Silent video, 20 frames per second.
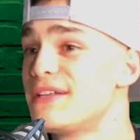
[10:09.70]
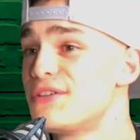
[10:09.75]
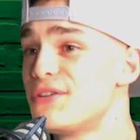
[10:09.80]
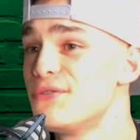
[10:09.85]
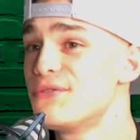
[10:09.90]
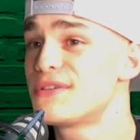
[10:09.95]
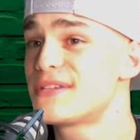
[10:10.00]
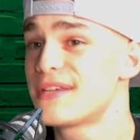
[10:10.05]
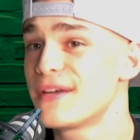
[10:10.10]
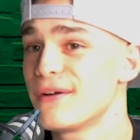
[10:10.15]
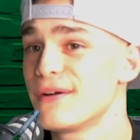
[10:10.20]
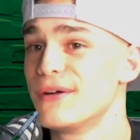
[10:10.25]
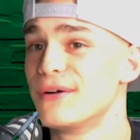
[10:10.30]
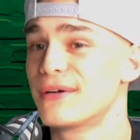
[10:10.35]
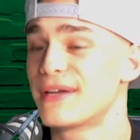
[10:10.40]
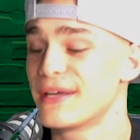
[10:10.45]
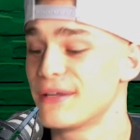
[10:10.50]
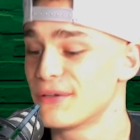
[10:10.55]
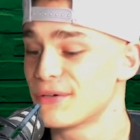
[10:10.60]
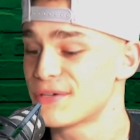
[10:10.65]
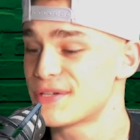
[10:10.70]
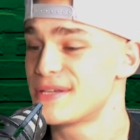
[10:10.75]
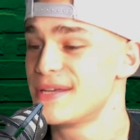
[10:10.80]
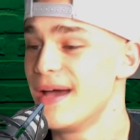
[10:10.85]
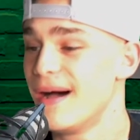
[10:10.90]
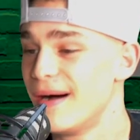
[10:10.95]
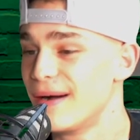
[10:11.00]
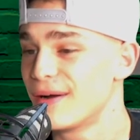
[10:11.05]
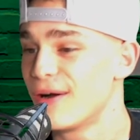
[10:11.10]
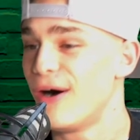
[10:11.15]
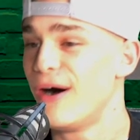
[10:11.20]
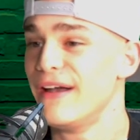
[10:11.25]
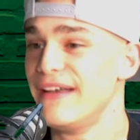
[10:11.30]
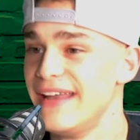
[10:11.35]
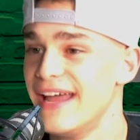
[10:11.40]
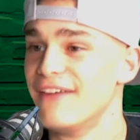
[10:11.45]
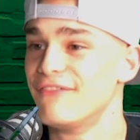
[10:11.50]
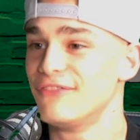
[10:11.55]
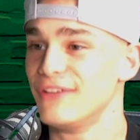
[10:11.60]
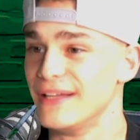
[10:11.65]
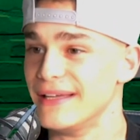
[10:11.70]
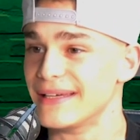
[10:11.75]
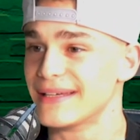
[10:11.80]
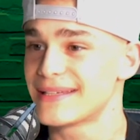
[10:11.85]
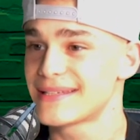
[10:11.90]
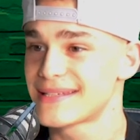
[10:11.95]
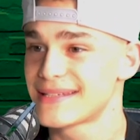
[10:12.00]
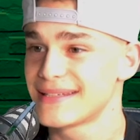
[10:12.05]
2 serial killers young on Netflix.